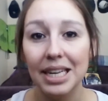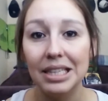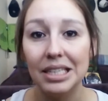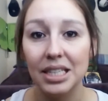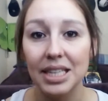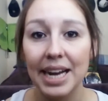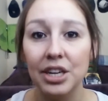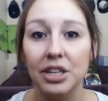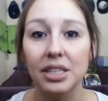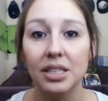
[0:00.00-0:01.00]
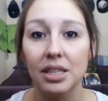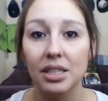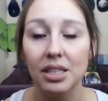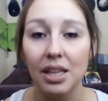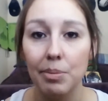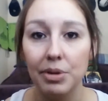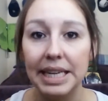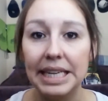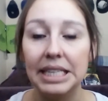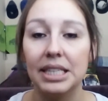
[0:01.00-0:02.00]
like the designers and the
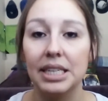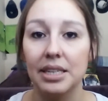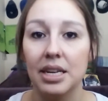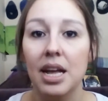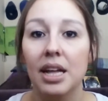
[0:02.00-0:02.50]
celebrities and